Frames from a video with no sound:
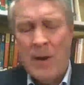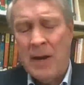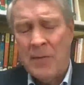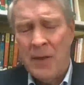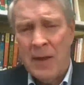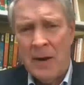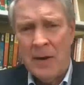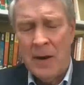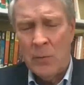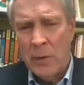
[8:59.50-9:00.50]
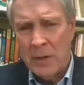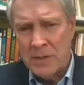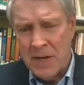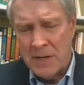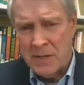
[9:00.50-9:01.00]
I think our
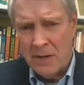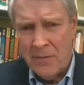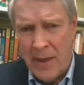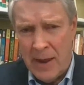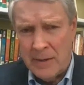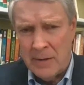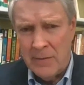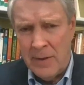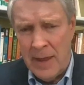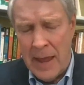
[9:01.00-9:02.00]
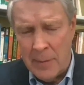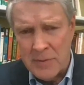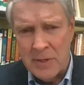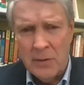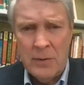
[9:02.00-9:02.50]
realization of that, the
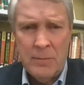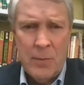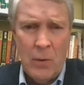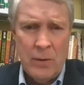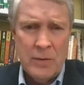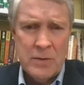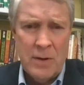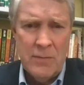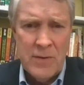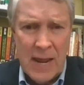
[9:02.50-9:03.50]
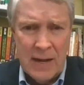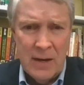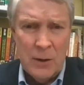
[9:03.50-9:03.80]
absolute importance of data,